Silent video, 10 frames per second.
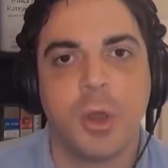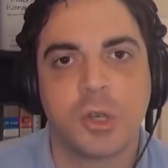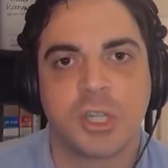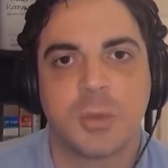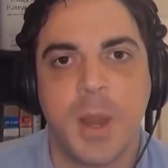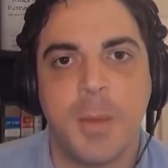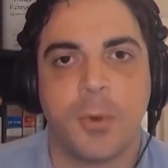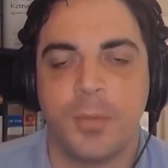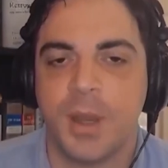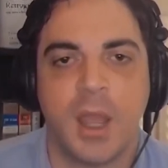most
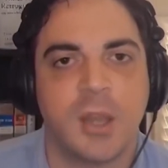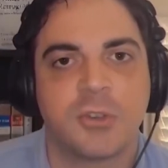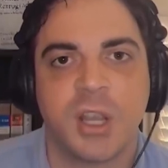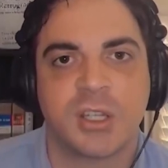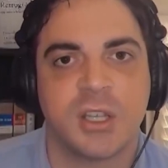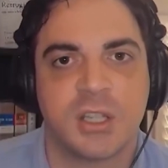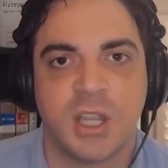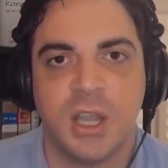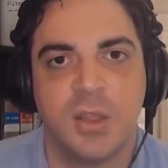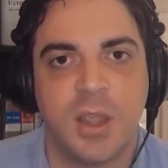people, and I address
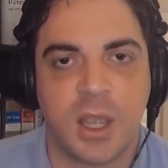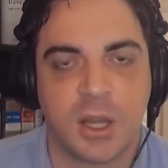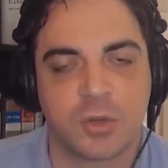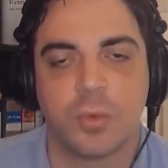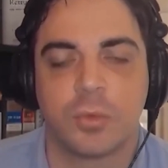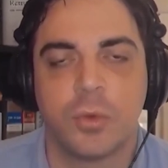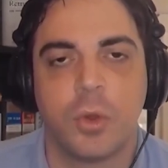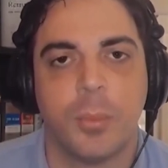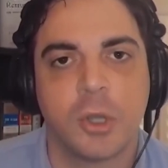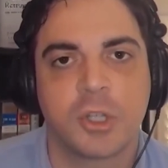this in the actual
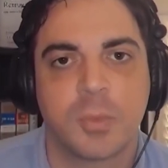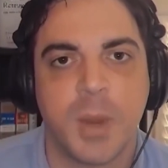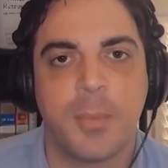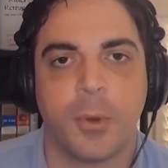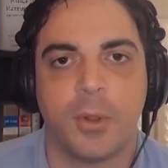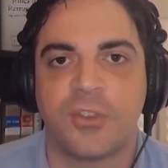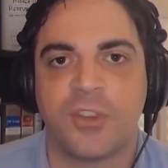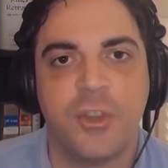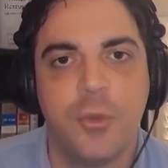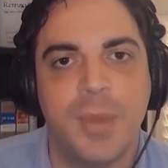rule, most people,
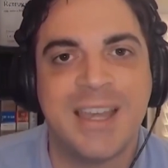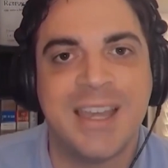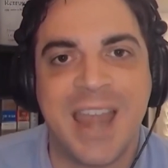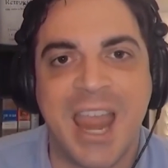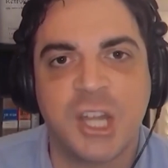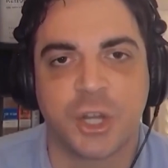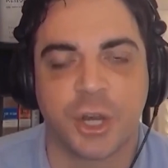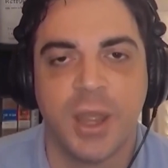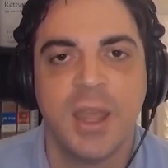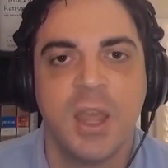it's human
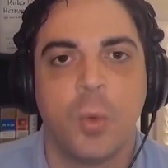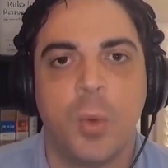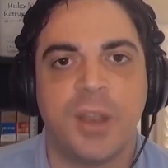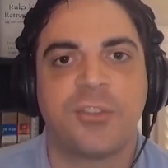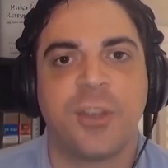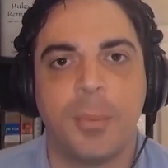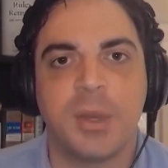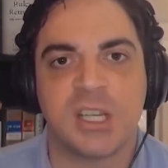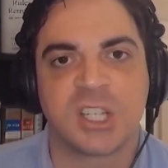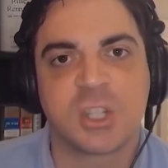nature when
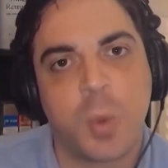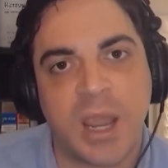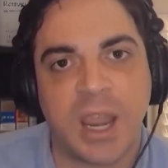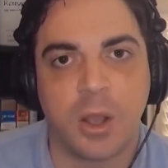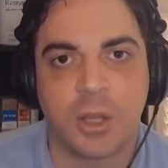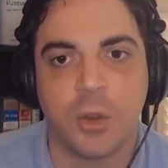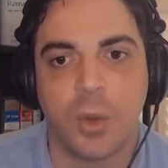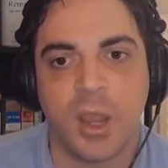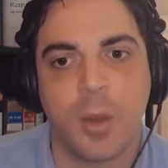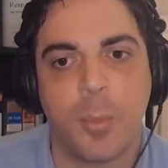somebody's swinging on
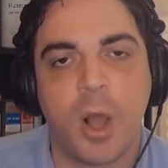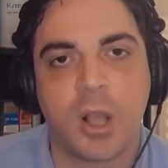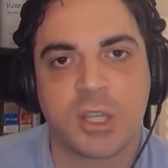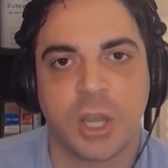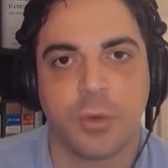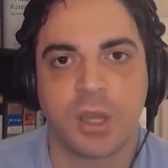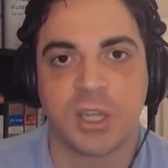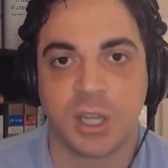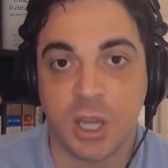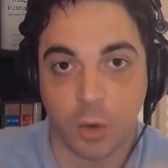you in a boxing
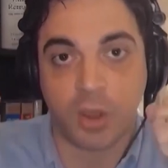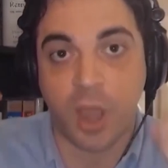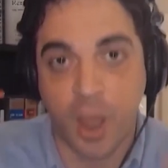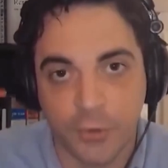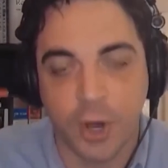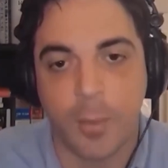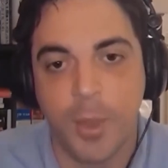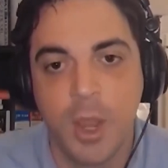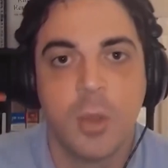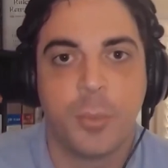ring to you know cover
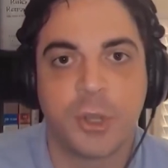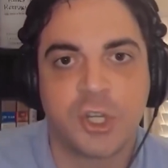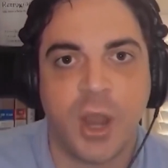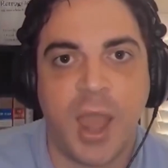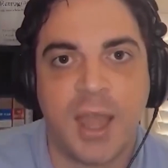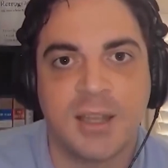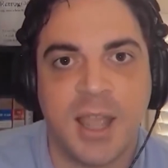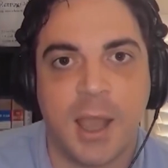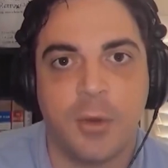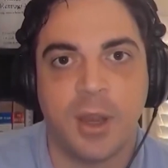up put your
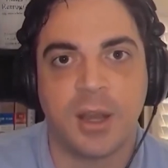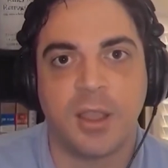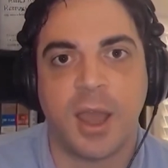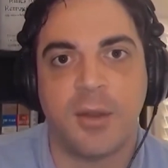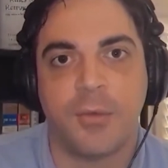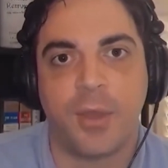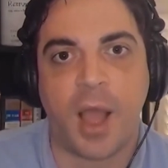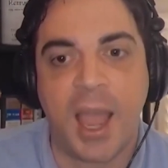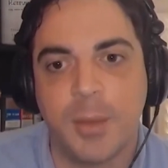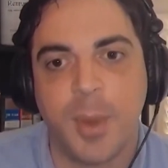head down and kind of
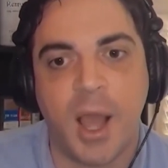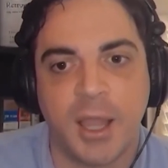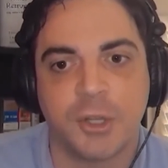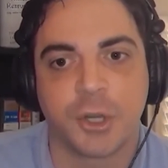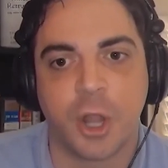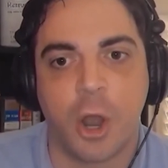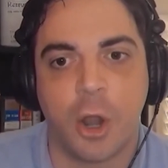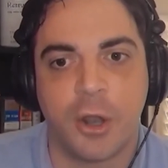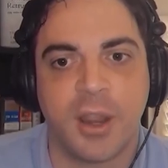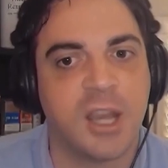hide behind your
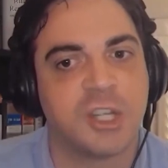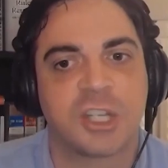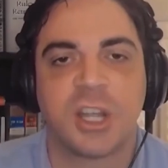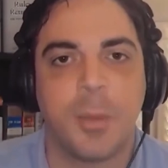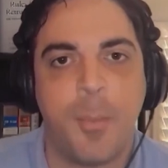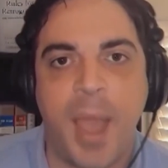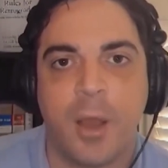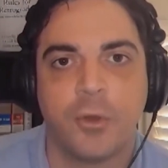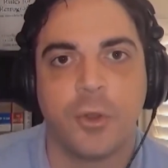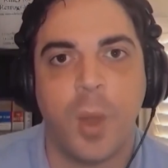guard and just let them
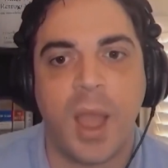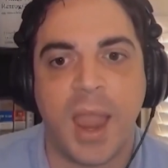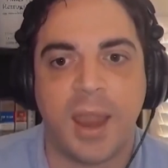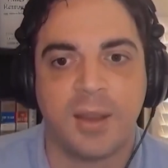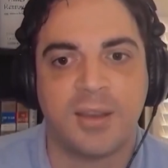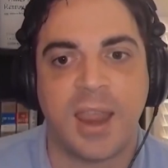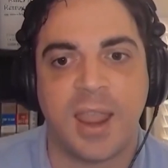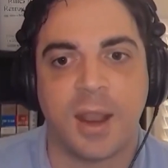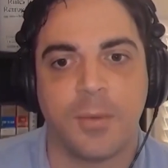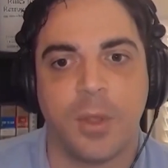pound away,
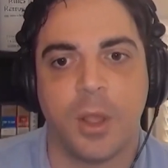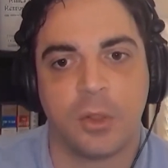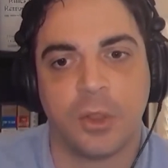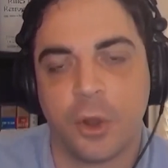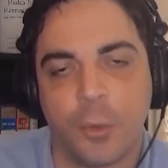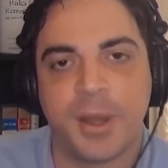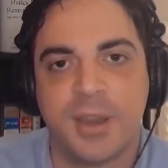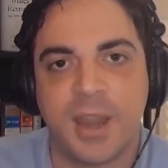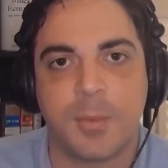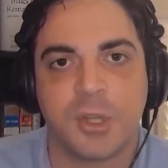taking a little bit
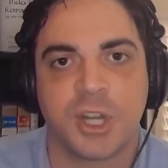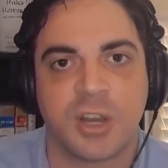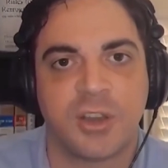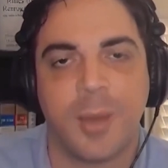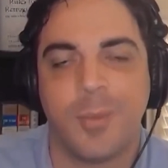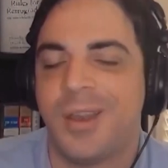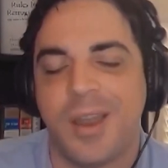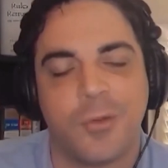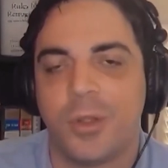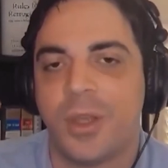of damage at a time. But
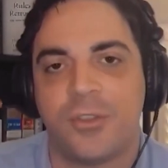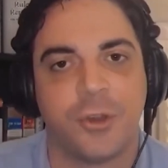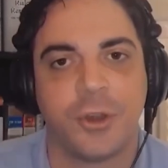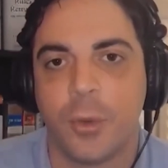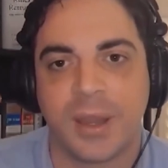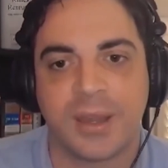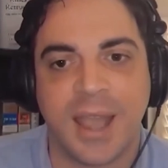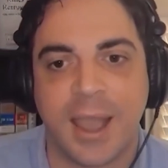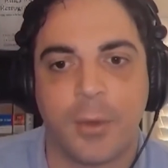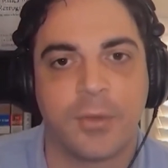nevertheless, you're going
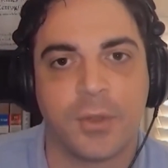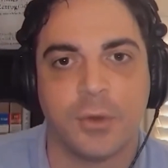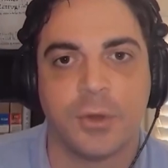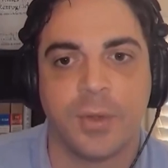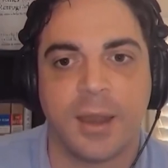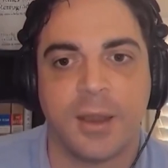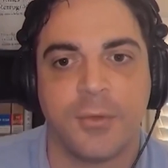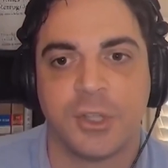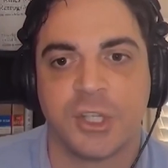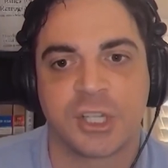down if you do that.
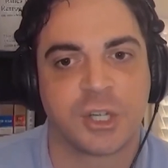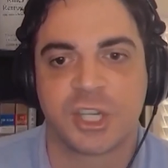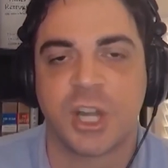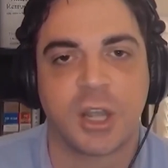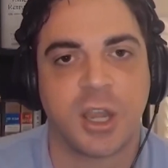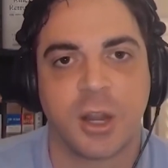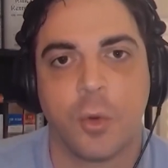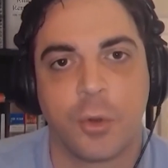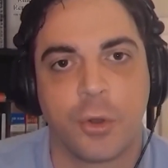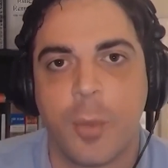If you just are stuck in a
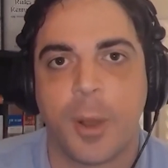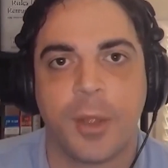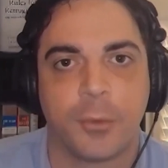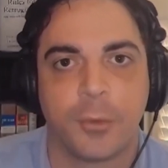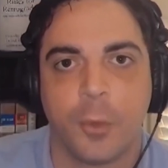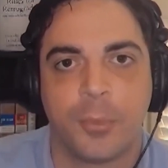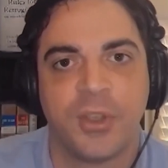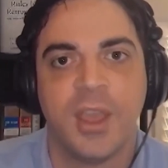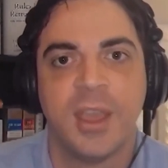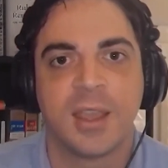corner up on the
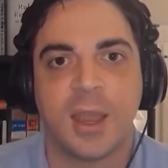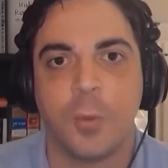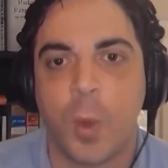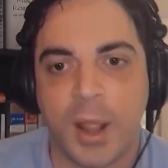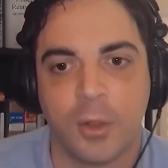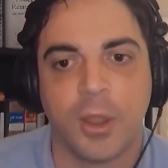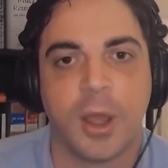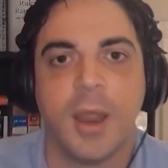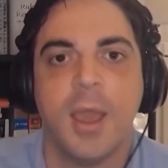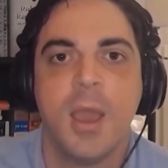ropes, getting wailed
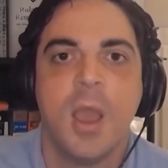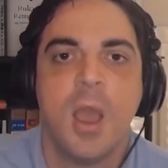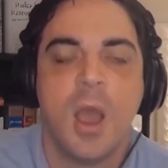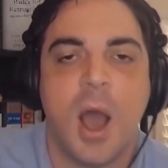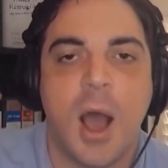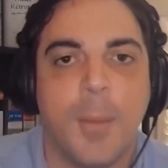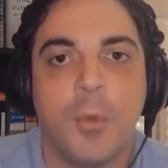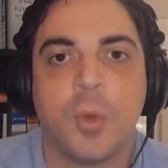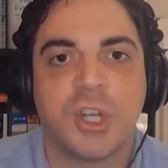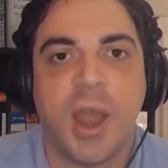on.
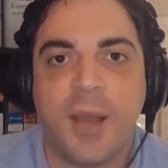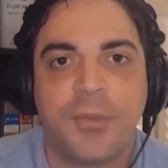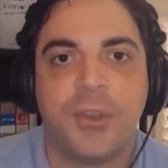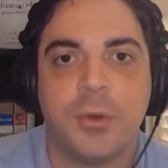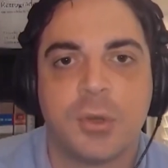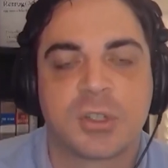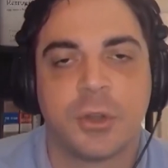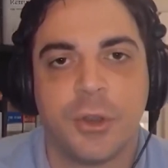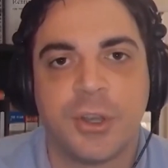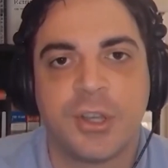Um, what you have to do
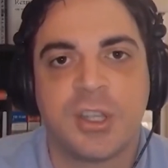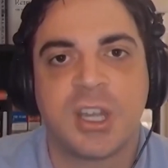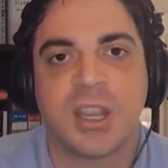is learn to